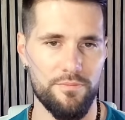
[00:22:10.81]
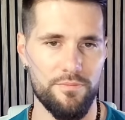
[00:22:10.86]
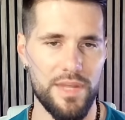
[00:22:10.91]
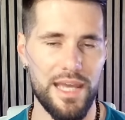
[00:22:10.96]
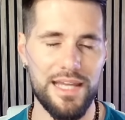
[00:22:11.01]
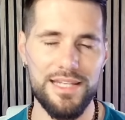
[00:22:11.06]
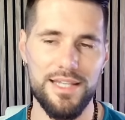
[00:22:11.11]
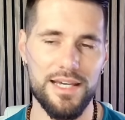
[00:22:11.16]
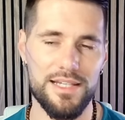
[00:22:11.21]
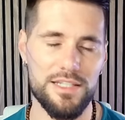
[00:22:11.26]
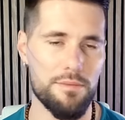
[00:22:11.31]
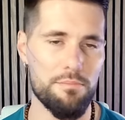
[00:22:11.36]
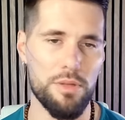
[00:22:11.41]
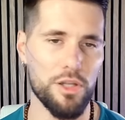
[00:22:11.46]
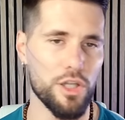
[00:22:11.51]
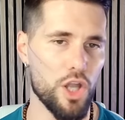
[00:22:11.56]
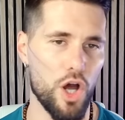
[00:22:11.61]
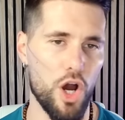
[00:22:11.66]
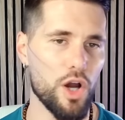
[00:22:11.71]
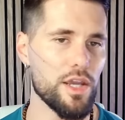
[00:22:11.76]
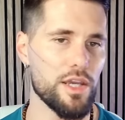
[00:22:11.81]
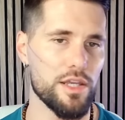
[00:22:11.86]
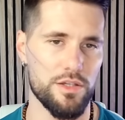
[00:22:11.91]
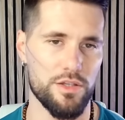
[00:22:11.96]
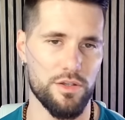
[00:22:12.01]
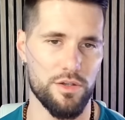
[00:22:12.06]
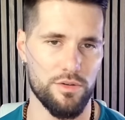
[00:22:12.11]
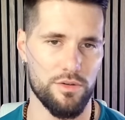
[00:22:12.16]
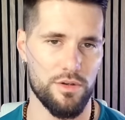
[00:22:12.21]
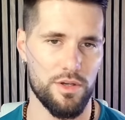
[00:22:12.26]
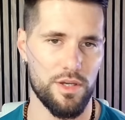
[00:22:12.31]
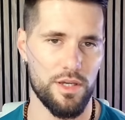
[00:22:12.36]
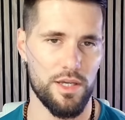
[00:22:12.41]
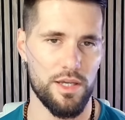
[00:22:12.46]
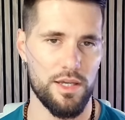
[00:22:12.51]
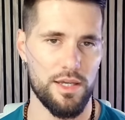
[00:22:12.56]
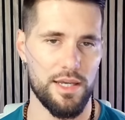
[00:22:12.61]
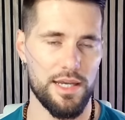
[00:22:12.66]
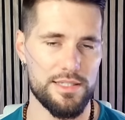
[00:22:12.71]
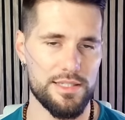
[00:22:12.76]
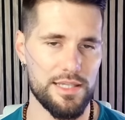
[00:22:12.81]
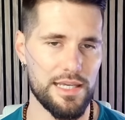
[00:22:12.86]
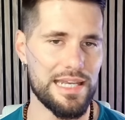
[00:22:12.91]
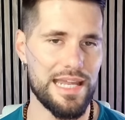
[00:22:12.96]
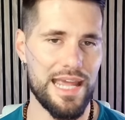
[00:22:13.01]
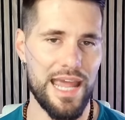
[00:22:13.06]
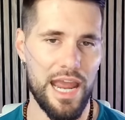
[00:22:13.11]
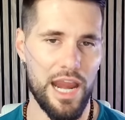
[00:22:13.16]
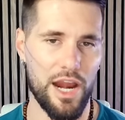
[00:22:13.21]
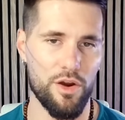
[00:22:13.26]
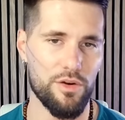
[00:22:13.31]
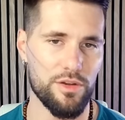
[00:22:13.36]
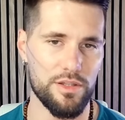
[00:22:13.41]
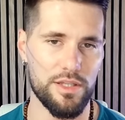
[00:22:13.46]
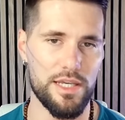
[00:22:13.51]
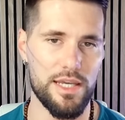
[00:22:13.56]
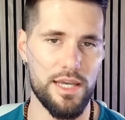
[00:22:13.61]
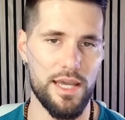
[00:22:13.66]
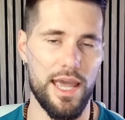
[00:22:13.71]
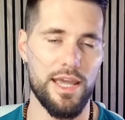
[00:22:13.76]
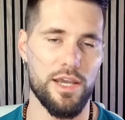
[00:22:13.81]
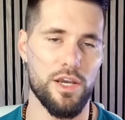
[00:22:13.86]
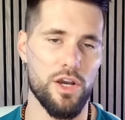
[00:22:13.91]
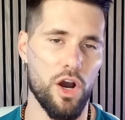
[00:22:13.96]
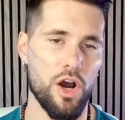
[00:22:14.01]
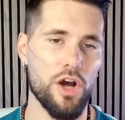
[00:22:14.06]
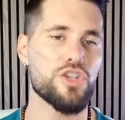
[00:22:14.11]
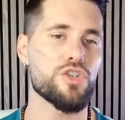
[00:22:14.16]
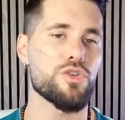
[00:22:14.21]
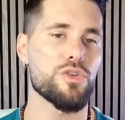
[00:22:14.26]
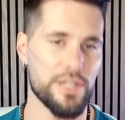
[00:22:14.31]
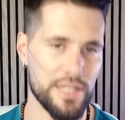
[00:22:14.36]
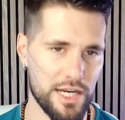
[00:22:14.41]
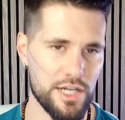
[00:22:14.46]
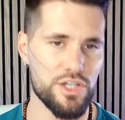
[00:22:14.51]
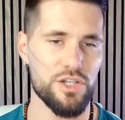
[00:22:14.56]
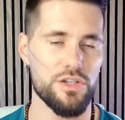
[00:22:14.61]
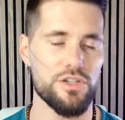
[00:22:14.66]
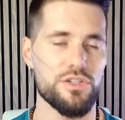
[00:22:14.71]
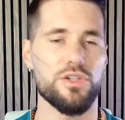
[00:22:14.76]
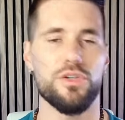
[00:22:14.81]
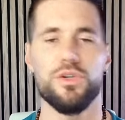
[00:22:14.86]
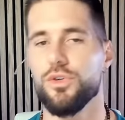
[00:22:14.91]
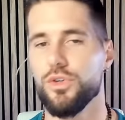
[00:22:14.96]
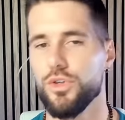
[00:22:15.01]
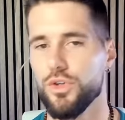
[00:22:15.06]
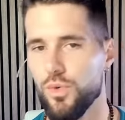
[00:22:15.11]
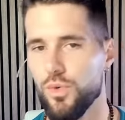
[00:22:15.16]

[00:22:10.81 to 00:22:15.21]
It doesn't belong in you. It's inherently a contradiction to who you